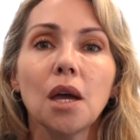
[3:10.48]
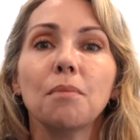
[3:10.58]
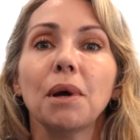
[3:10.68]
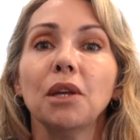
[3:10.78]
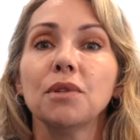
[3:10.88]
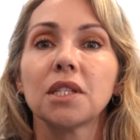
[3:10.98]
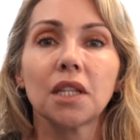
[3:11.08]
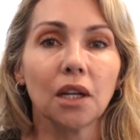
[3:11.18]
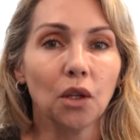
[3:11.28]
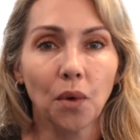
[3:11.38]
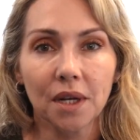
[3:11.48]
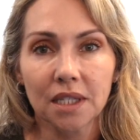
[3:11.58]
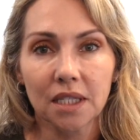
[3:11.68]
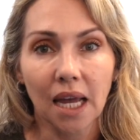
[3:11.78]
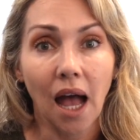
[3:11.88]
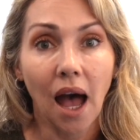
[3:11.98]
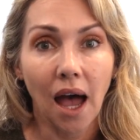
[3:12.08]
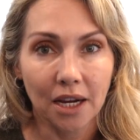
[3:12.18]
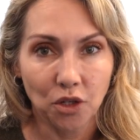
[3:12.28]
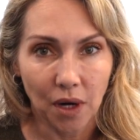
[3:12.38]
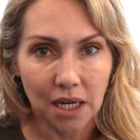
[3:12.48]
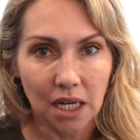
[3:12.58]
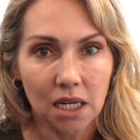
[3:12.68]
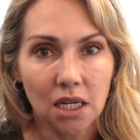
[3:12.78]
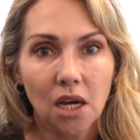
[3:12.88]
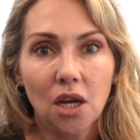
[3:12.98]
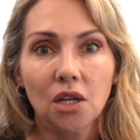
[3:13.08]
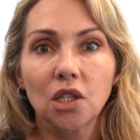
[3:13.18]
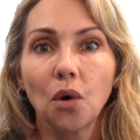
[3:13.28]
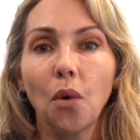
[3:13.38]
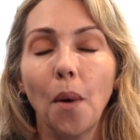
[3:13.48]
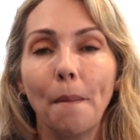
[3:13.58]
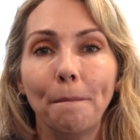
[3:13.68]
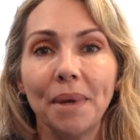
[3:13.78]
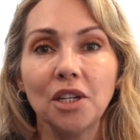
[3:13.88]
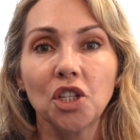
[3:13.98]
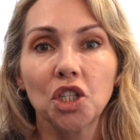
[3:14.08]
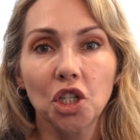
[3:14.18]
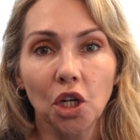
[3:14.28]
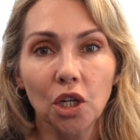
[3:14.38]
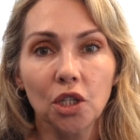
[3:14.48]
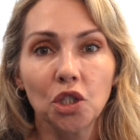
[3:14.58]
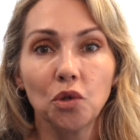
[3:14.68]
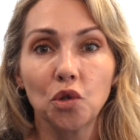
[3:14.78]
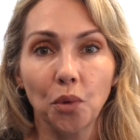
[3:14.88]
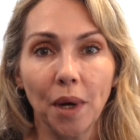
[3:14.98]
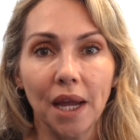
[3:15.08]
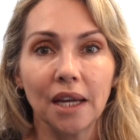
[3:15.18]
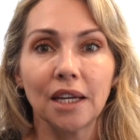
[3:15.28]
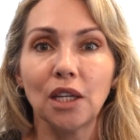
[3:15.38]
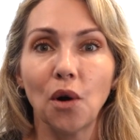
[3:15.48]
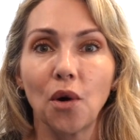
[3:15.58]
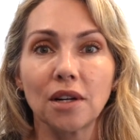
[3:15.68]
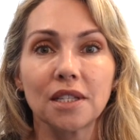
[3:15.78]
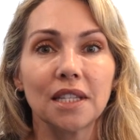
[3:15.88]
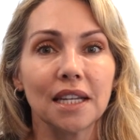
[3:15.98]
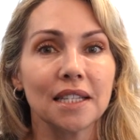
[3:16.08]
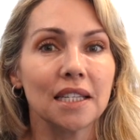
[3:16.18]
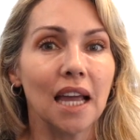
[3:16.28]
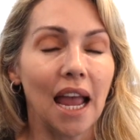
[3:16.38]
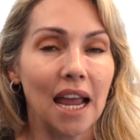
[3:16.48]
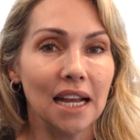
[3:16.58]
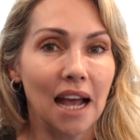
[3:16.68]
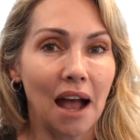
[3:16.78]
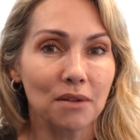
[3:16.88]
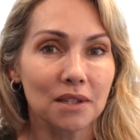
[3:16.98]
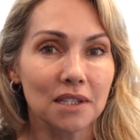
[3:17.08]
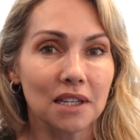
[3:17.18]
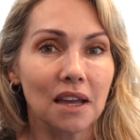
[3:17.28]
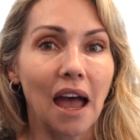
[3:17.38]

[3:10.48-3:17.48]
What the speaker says: but you still want to stay hydrated. So be sure to drink your 6 to 8 ounce